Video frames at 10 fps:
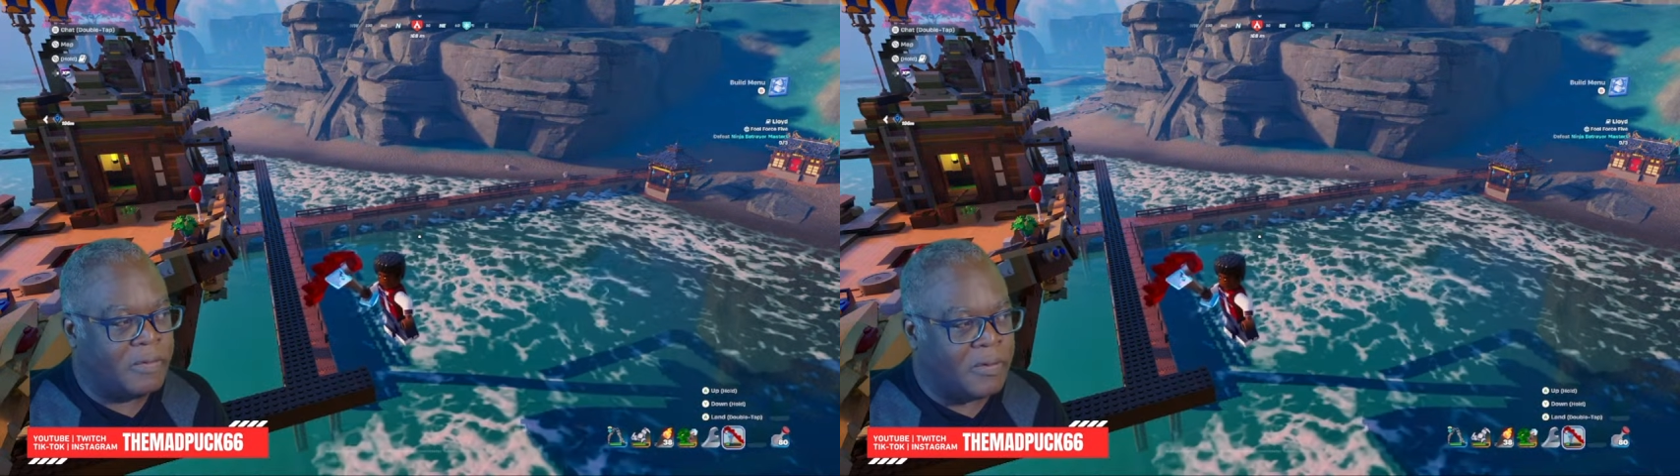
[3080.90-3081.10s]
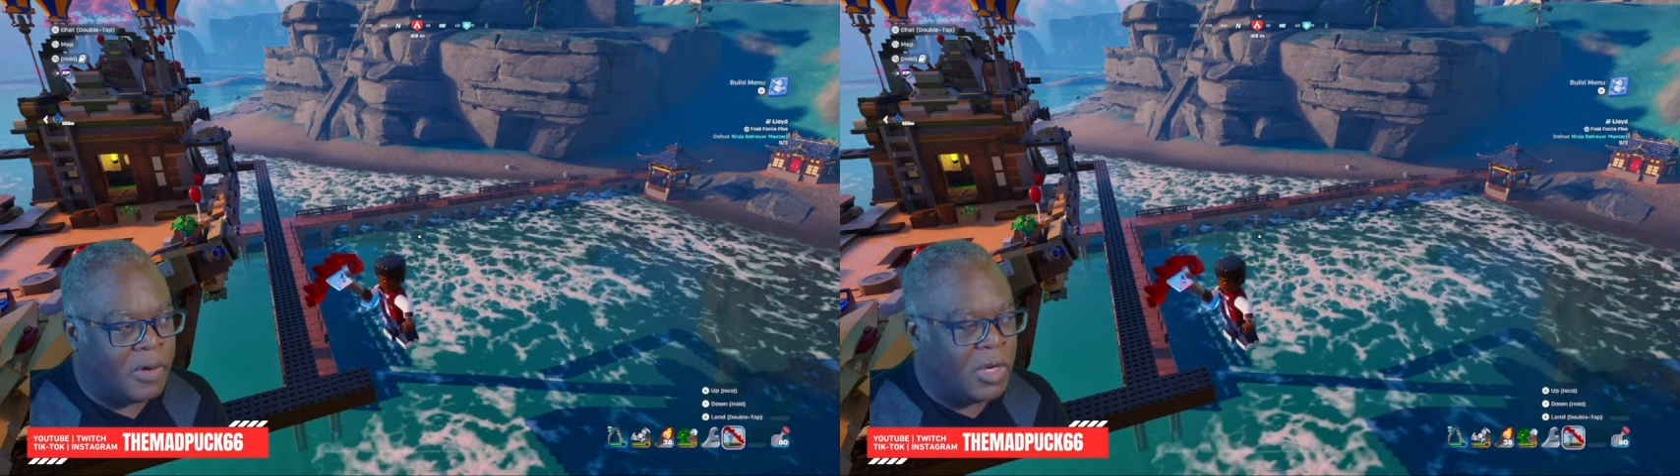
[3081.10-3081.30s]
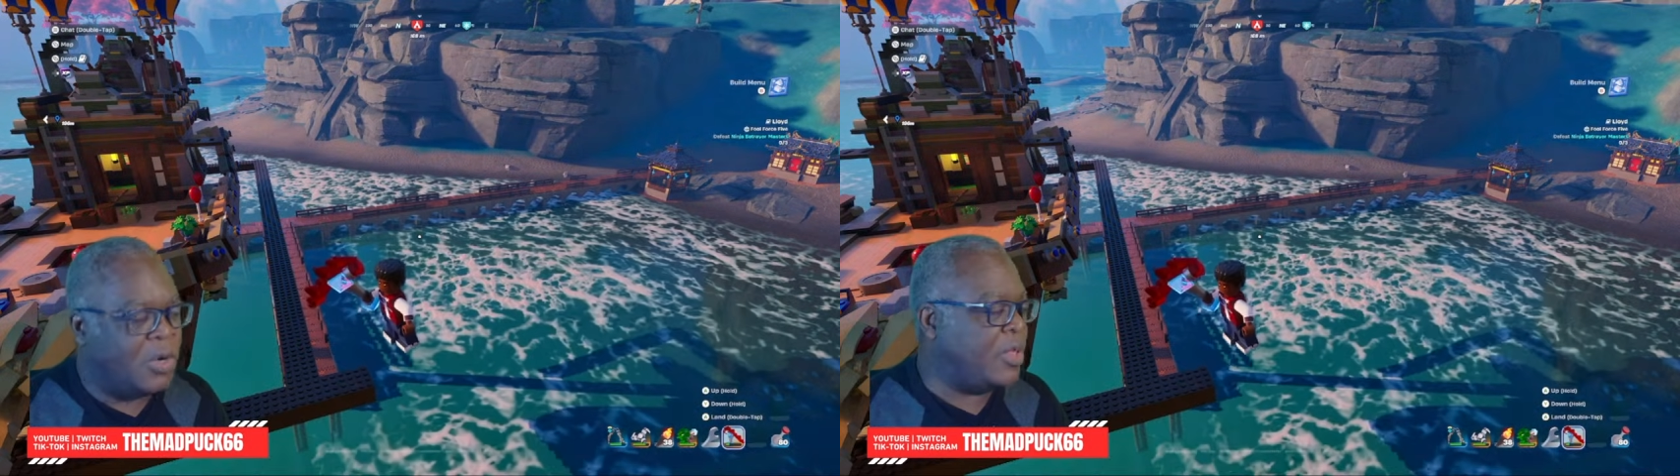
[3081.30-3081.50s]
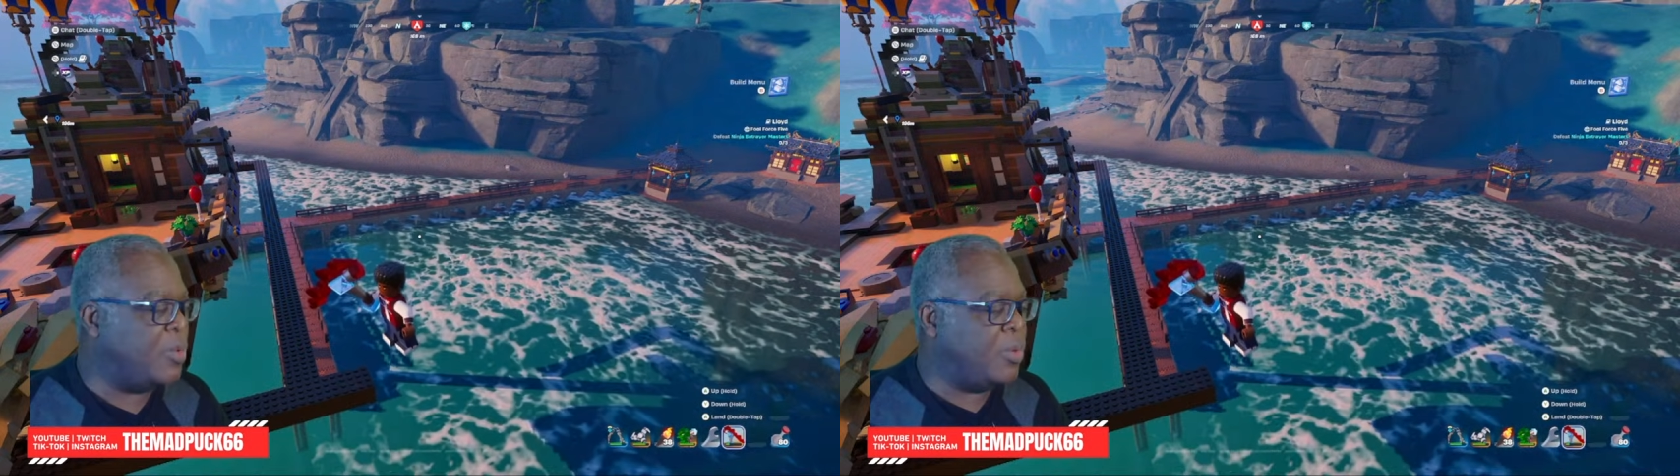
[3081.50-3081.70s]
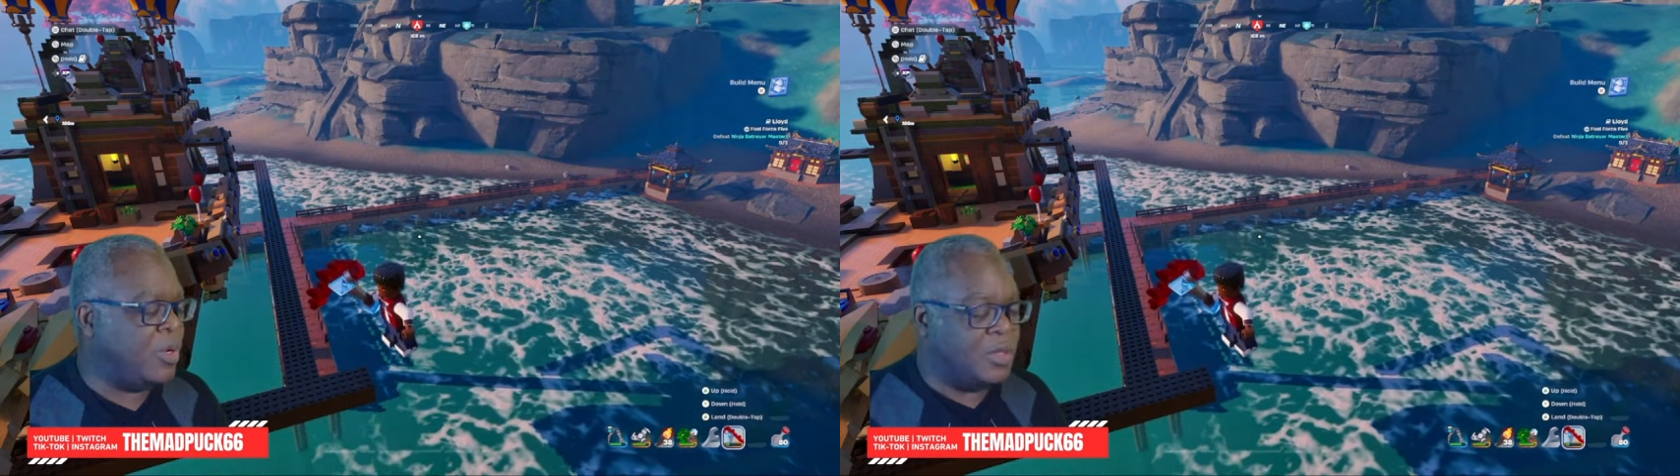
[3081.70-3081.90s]
All around the
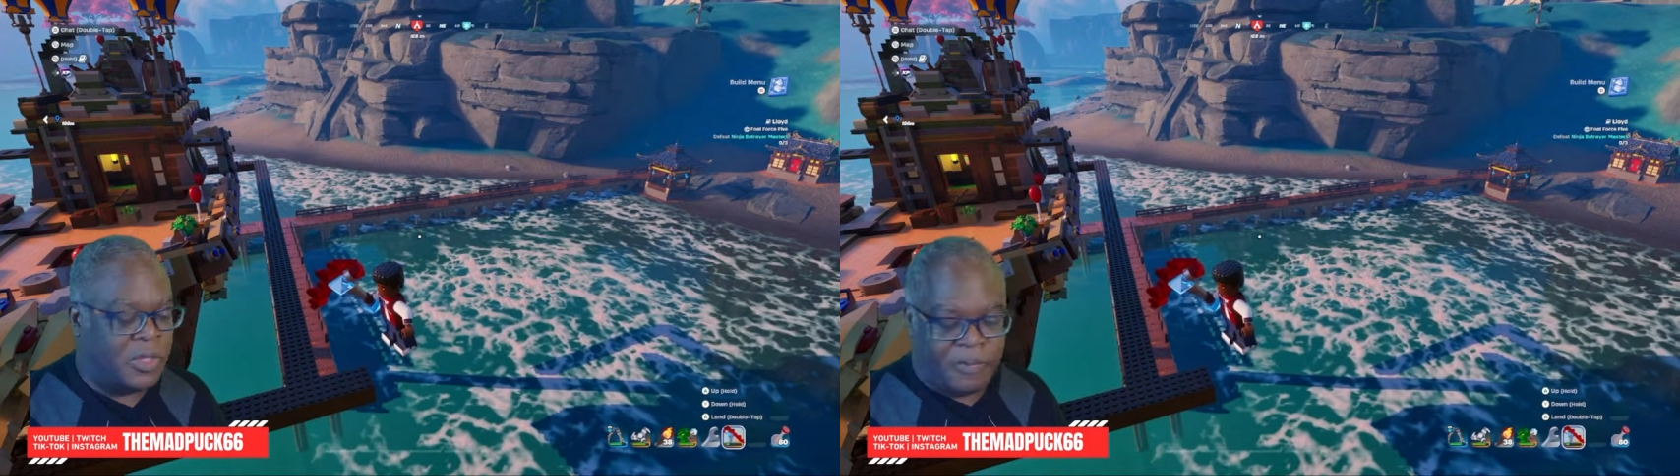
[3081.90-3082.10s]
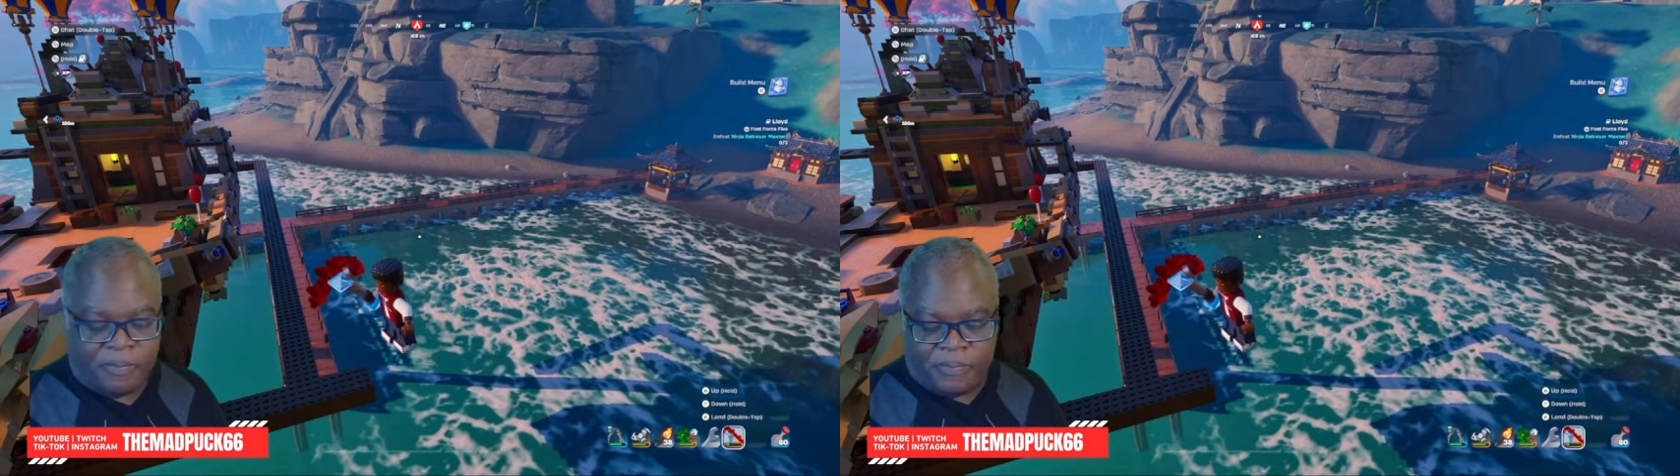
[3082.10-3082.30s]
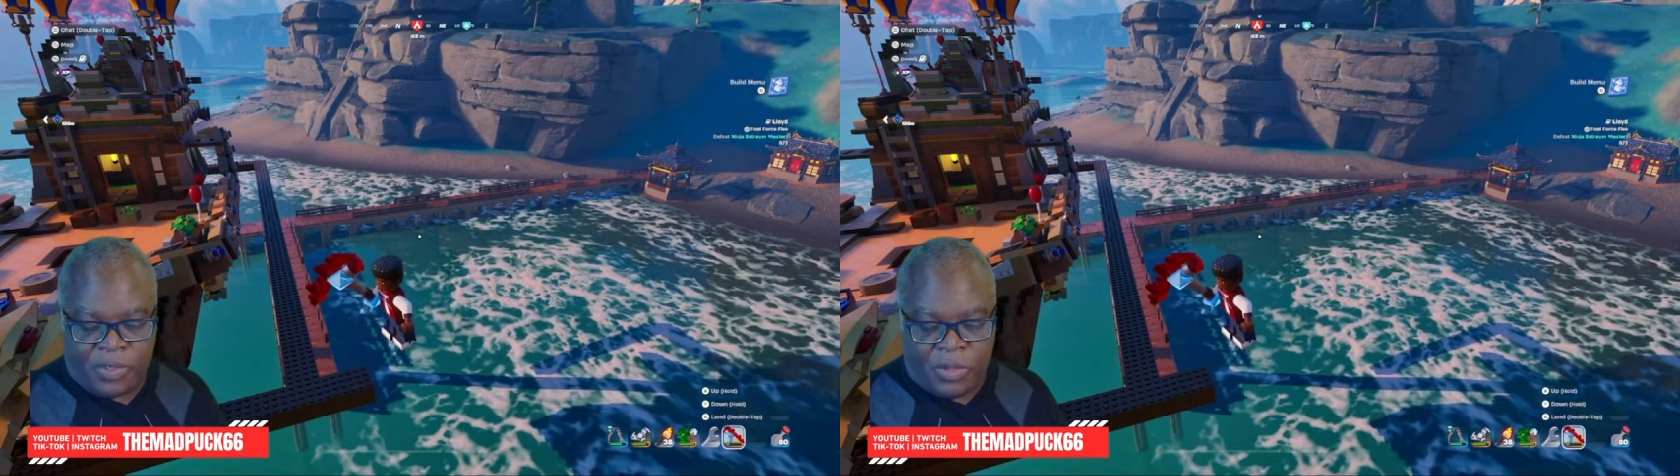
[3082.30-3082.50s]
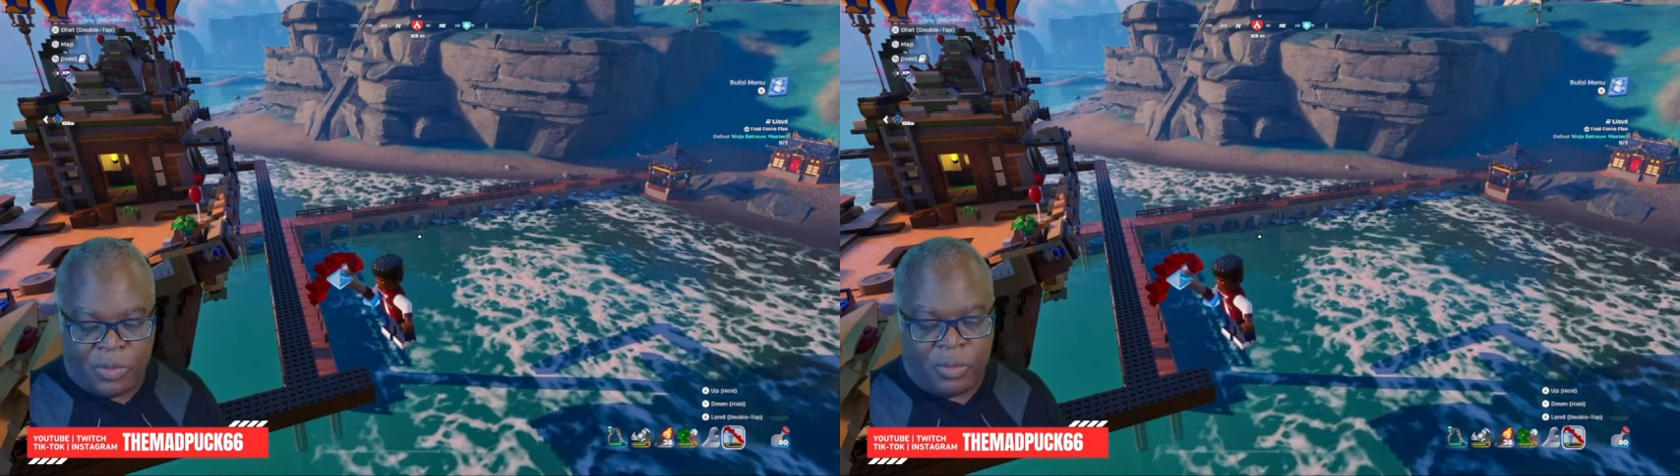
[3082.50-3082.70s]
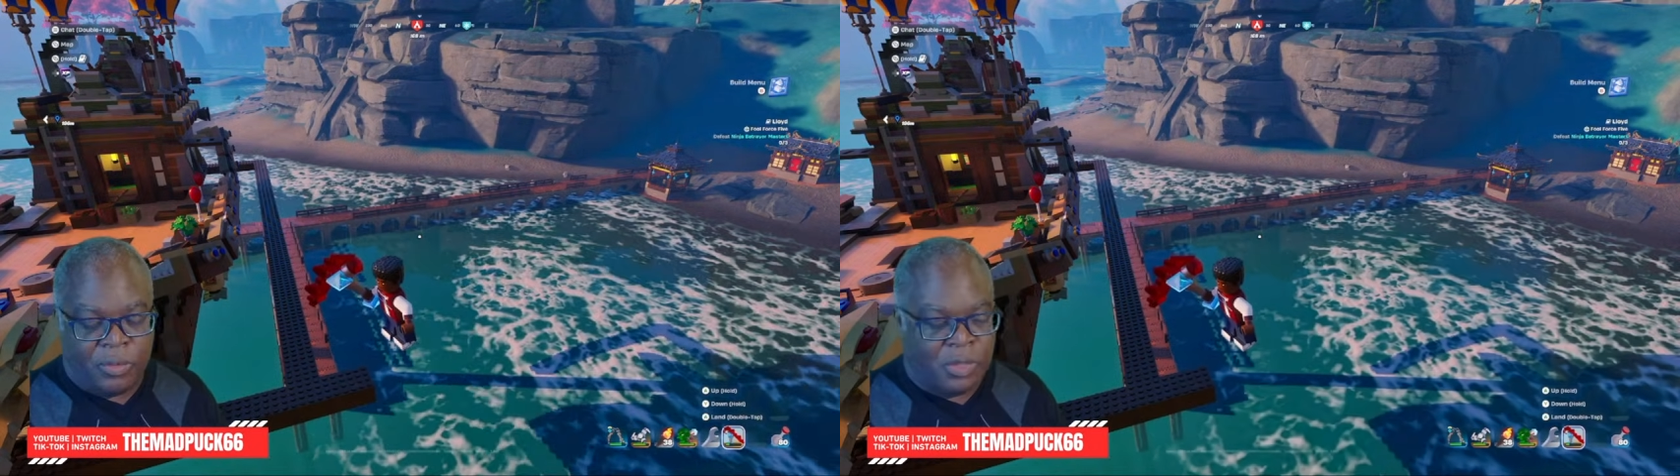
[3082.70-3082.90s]
world, you
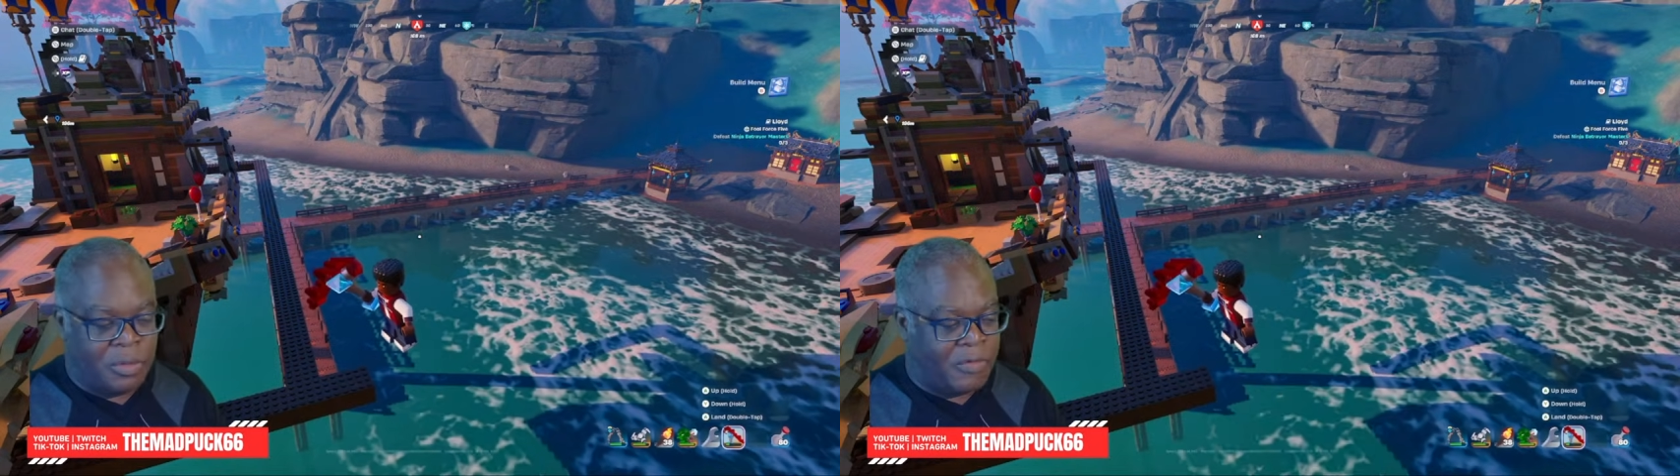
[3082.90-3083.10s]
will